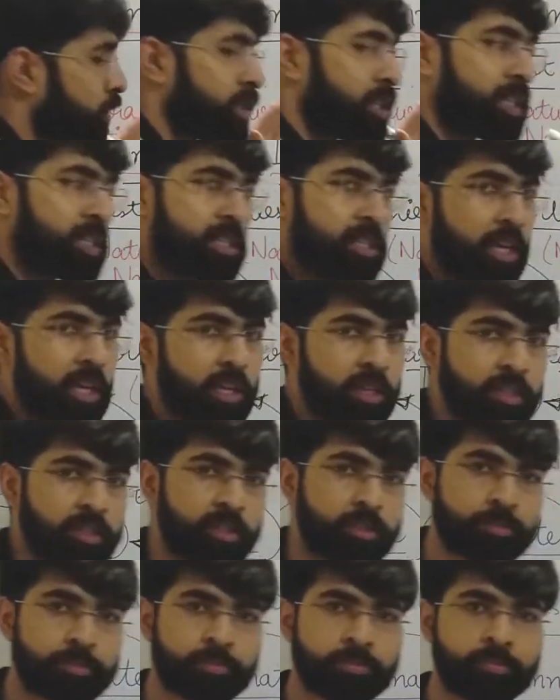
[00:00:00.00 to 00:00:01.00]
to 6 hours.
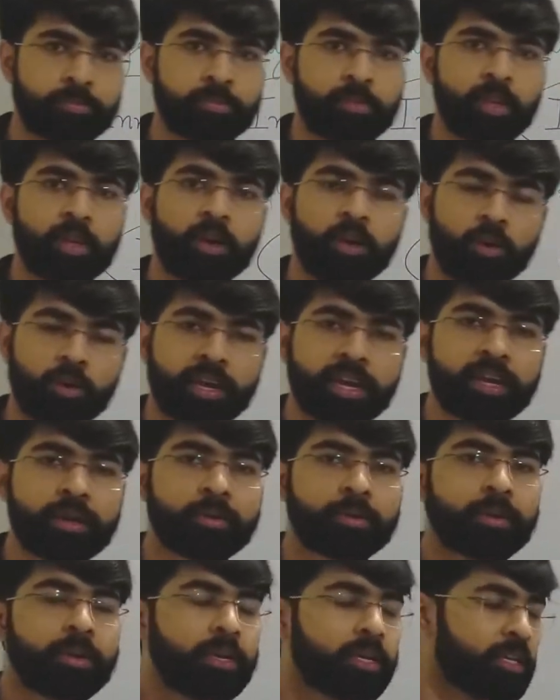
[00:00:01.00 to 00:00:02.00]
Okay,
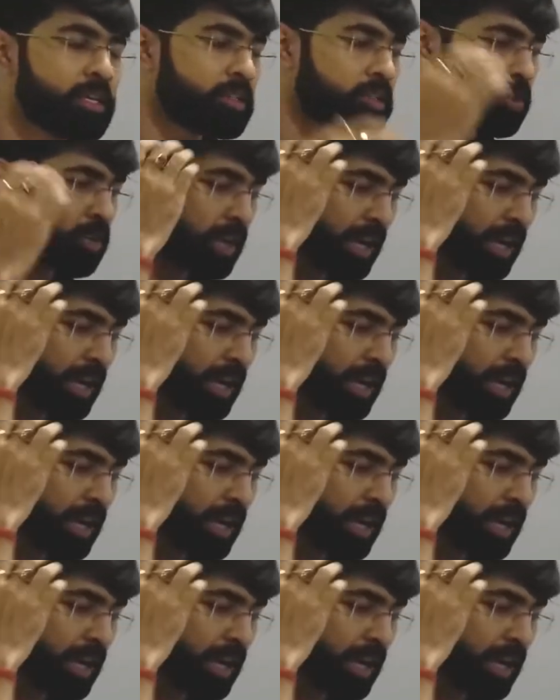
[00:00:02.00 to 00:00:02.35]
so